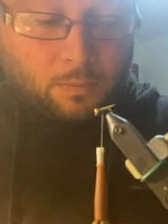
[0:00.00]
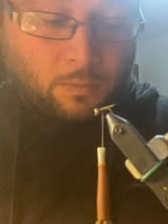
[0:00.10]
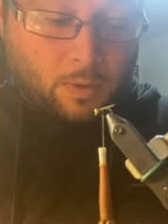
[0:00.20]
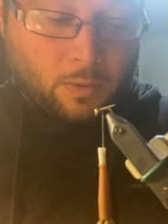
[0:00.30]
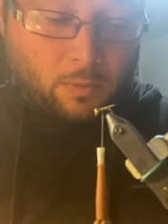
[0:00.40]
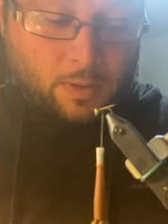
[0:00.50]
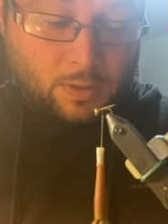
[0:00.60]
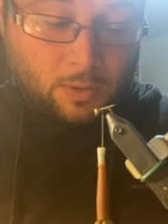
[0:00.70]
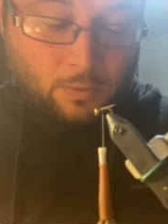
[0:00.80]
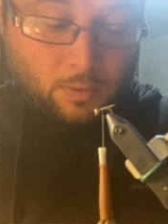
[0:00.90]
we're going
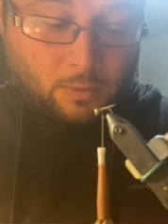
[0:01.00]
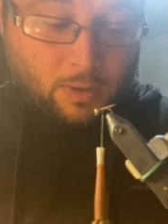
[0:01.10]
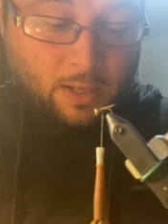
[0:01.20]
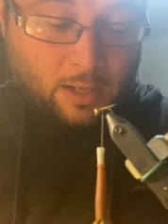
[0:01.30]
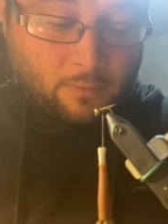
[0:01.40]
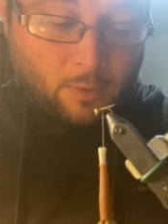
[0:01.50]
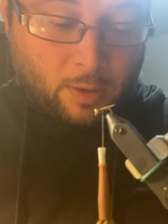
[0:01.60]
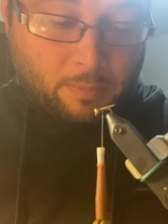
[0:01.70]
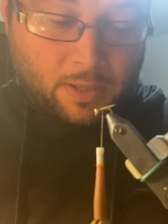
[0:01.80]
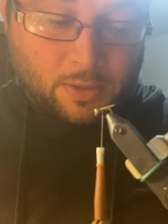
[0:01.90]
to go ahead. I've
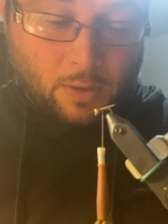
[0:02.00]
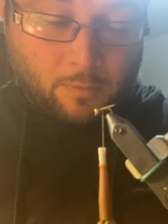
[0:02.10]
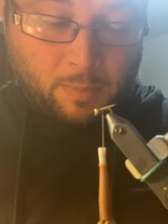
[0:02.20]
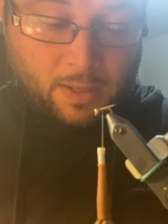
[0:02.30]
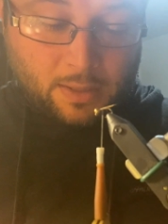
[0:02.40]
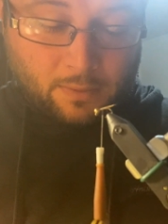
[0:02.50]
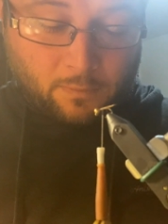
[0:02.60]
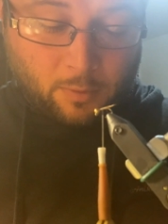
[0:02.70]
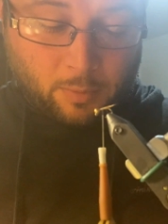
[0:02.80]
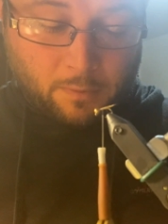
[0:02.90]
already pinched off a piece
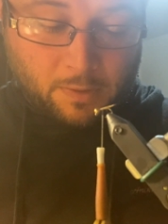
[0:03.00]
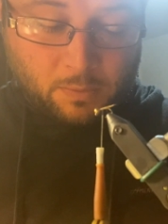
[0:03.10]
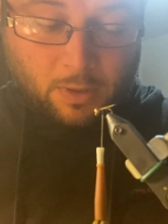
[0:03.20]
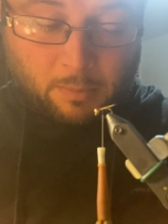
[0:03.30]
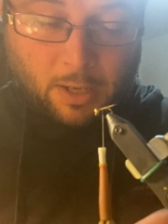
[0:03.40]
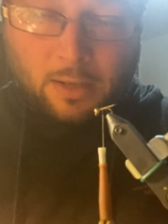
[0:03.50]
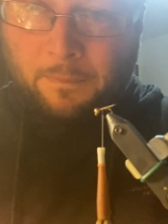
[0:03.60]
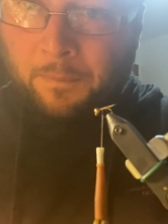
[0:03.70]
for a previous one I made.